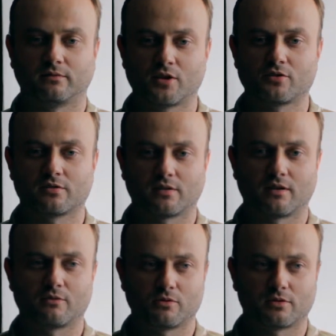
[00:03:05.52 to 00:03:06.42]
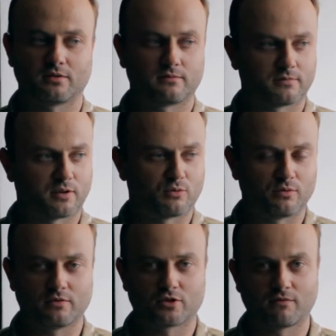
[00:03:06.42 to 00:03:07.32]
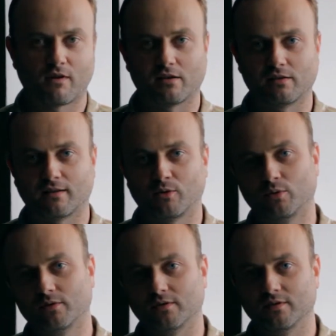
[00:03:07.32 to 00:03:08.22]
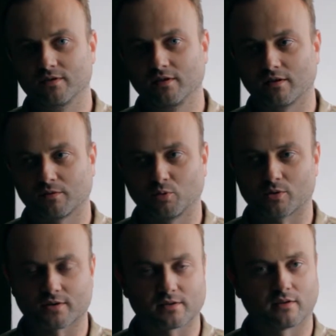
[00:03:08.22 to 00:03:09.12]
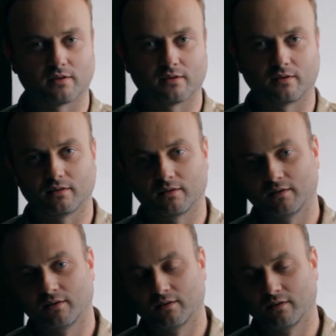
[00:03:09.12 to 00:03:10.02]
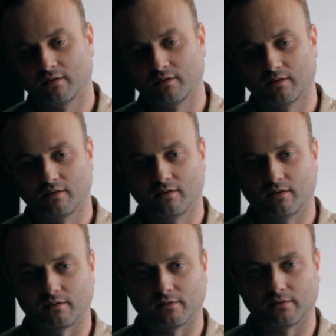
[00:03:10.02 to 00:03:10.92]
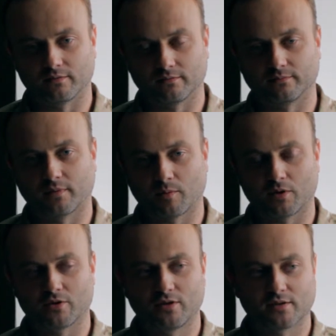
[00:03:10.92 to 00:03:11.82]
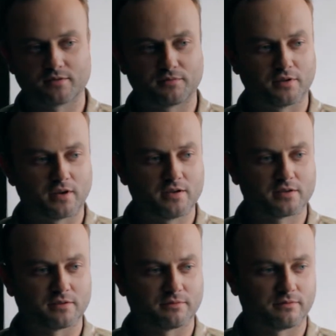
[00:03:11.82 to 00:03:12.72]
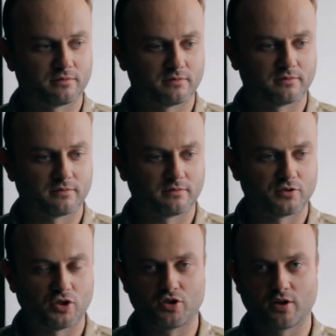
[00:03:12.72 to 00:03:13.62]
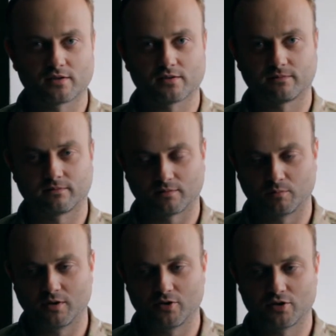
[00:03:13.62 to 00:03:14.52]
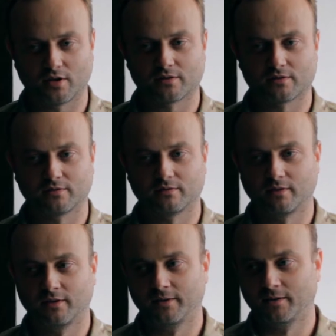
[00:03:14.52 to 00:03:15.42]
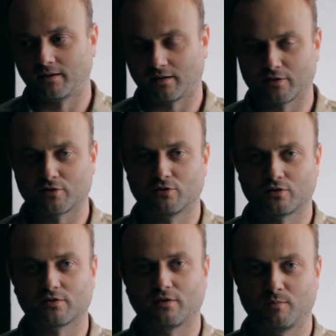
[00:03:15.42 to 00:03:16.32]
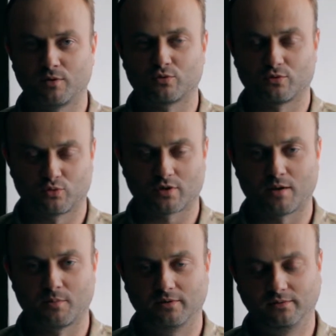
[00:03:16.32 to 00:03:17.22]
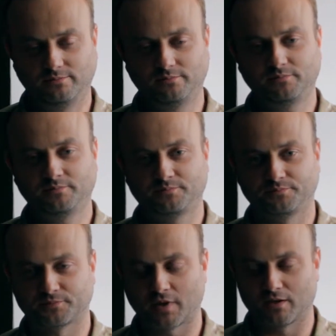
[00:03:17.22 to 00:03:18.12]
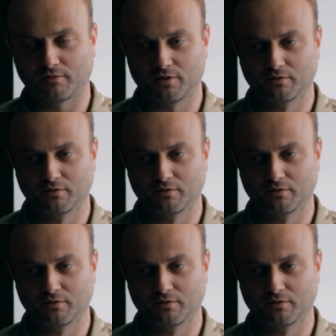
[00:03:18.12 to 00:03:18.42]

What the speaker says: a mass intense fire and an incredible rebuff started from the side of pro-Russian fighters. Terrorist Chechens, yes, there were Chechens. I heard them myself.